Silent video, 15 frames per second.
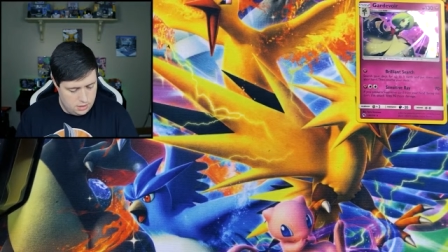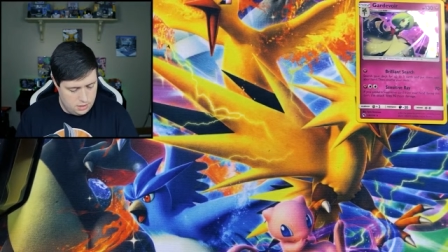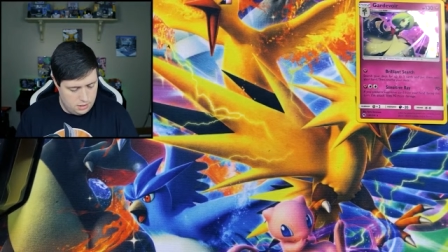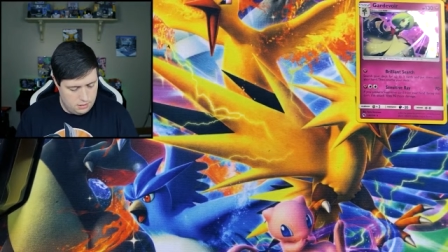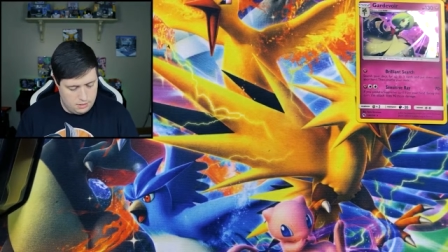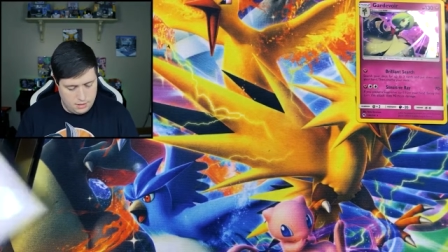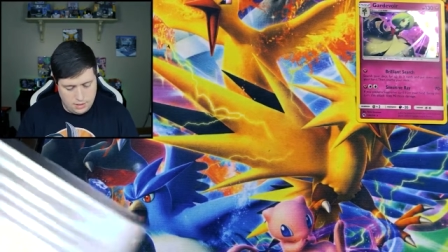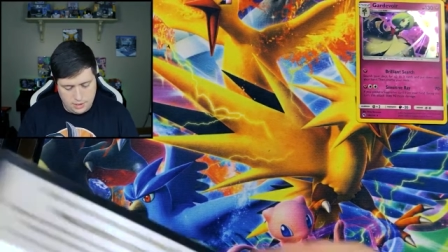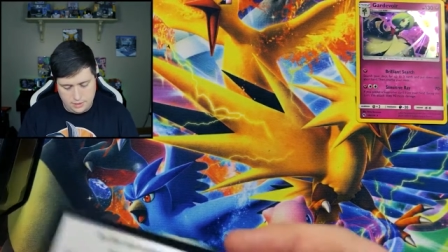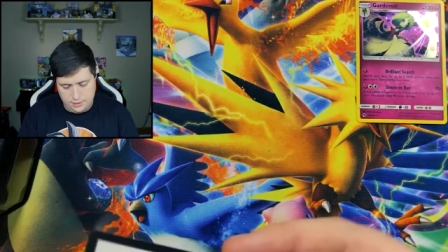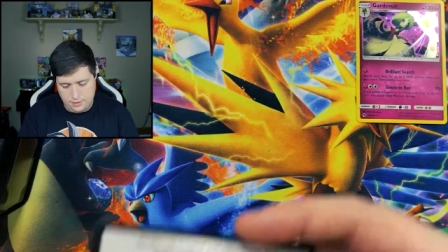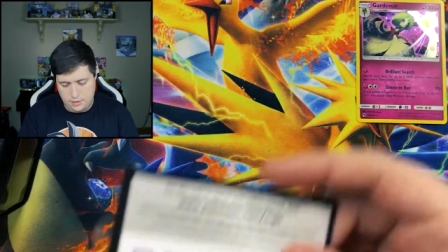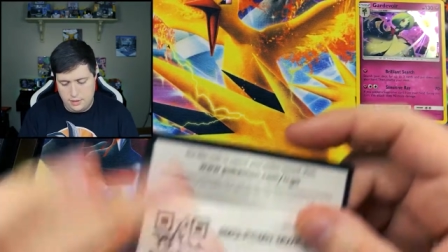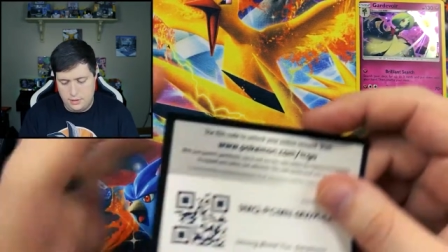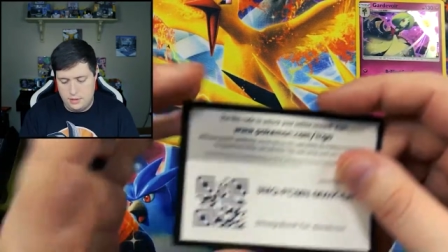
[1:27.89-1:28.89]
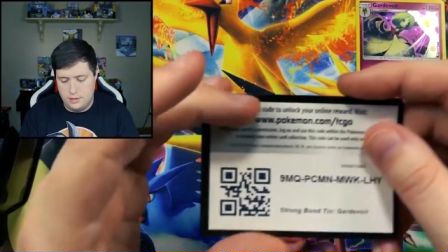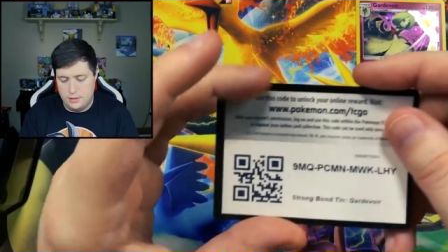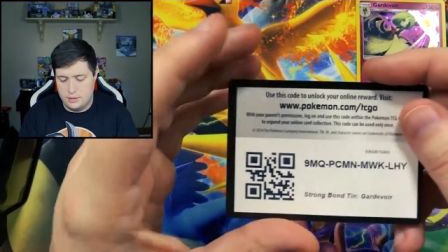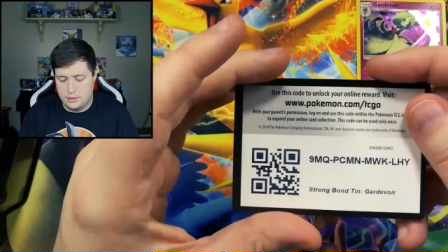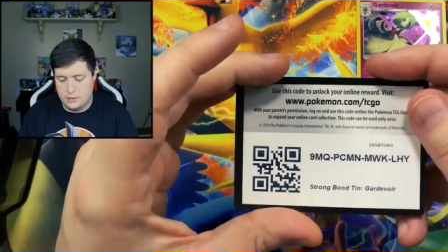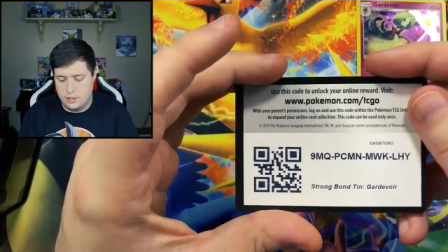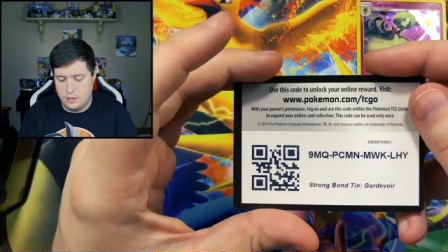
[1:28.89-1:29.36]
All right, and
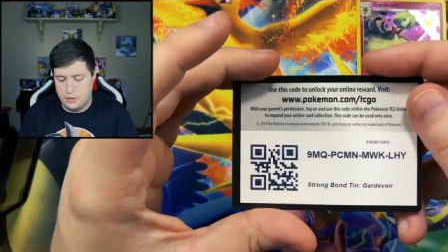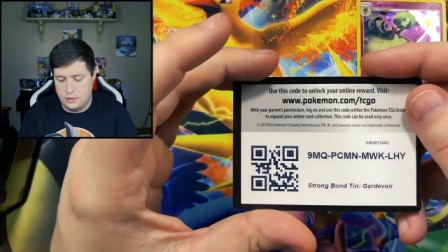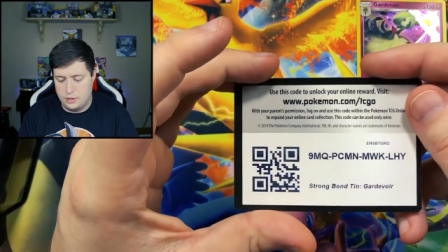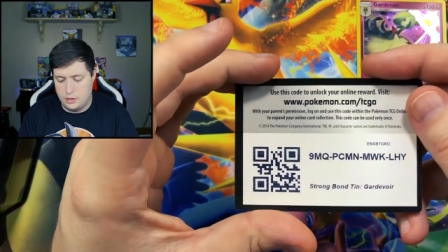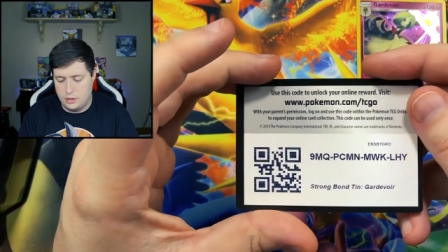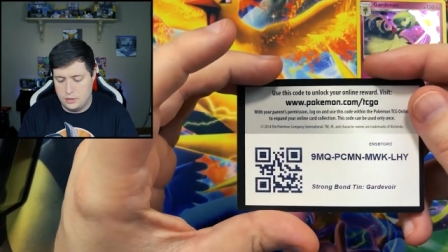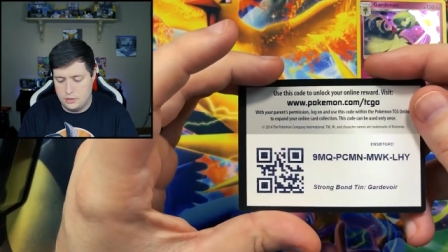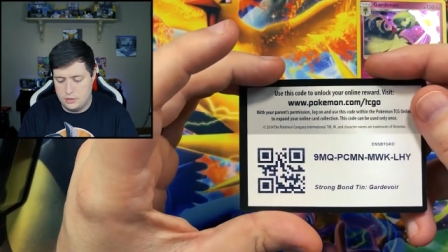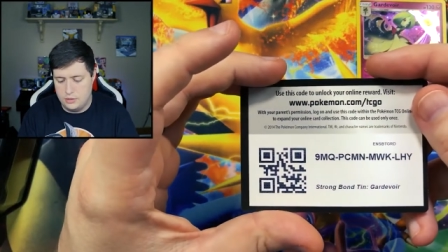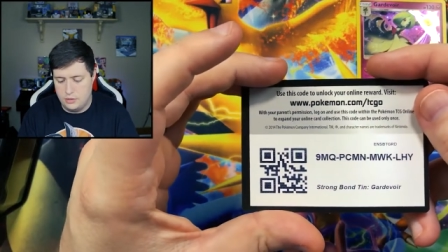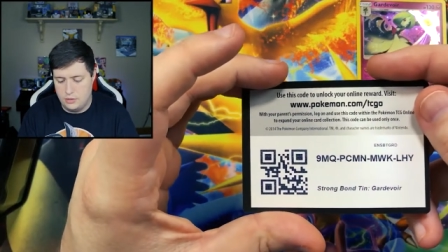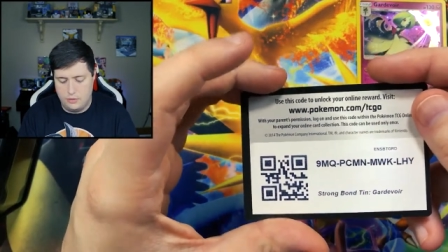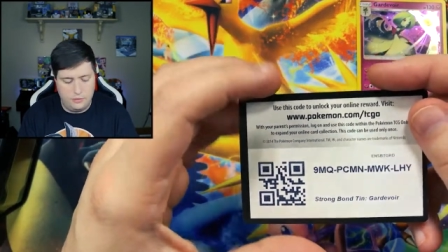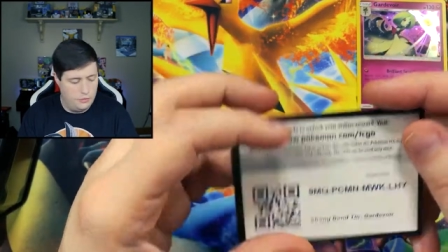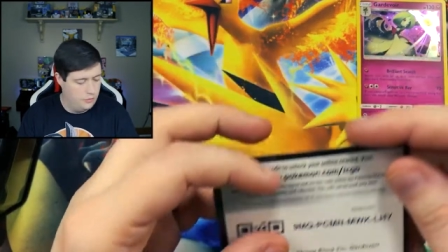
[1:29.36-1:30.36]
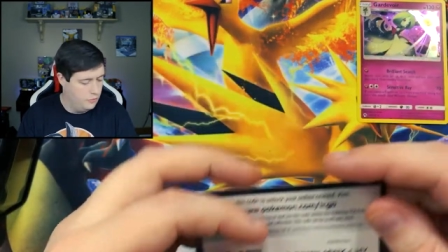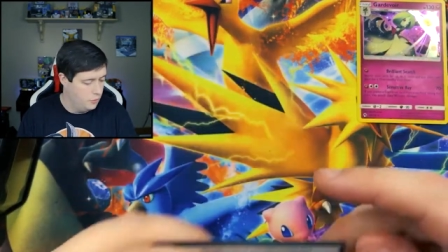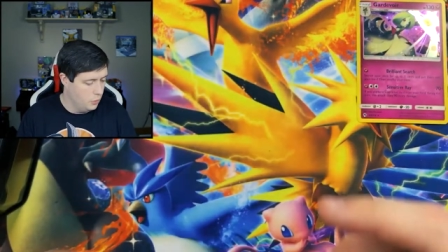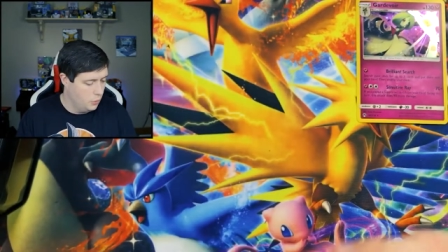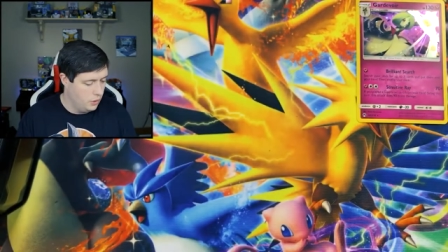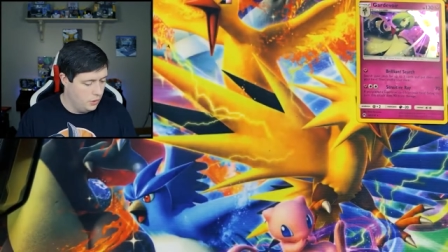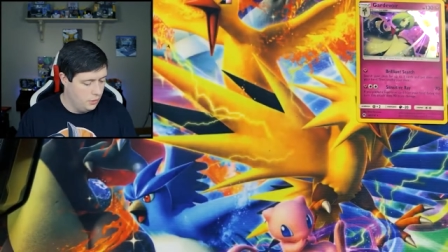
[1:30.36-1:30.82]
there's a code card
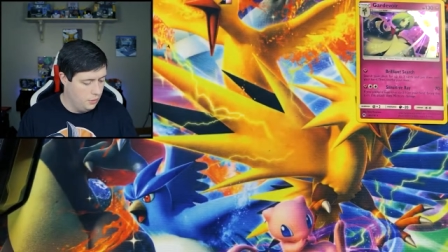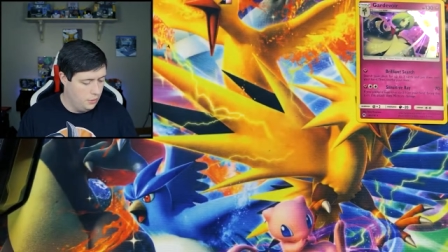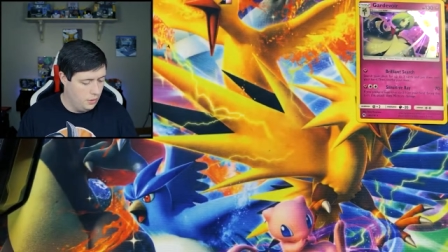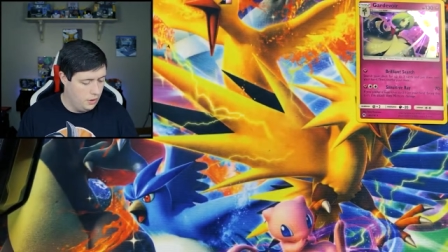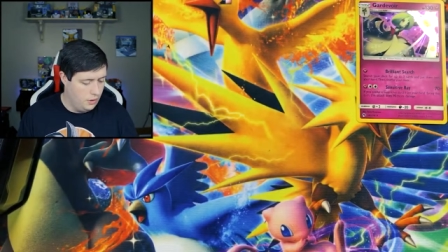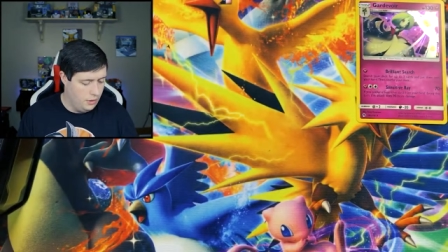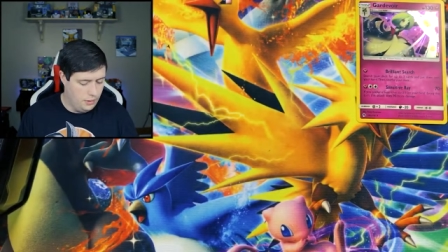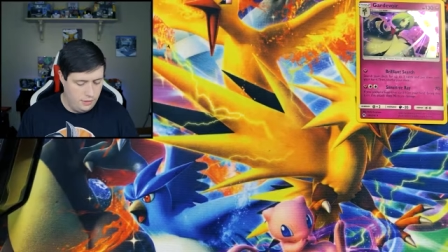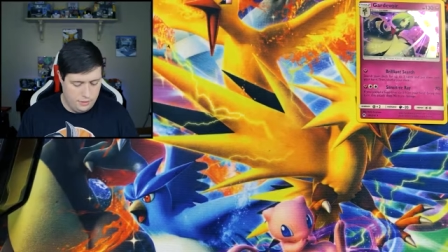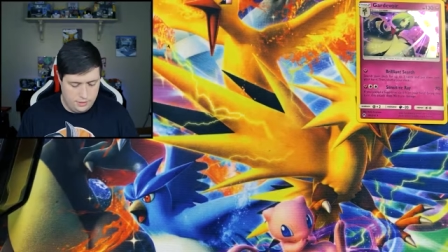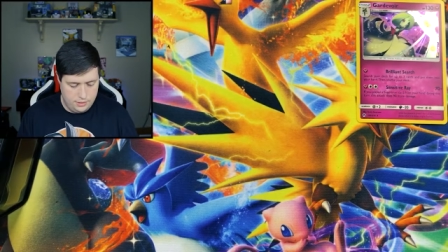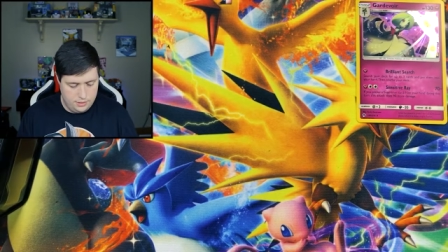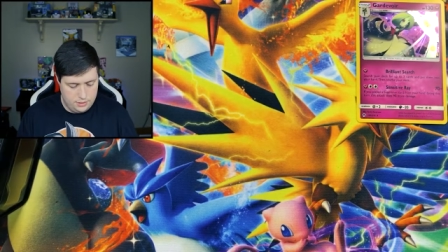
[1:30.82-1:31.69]
for you all.